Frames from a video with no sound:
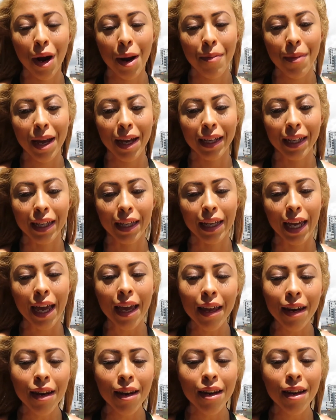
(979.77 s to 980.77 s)
prep
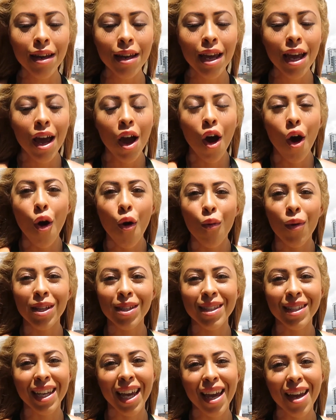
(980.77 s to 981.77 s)
again,
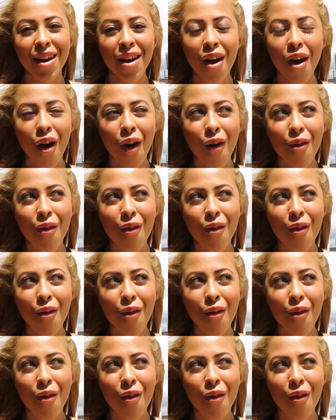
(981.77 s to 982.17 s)
once again,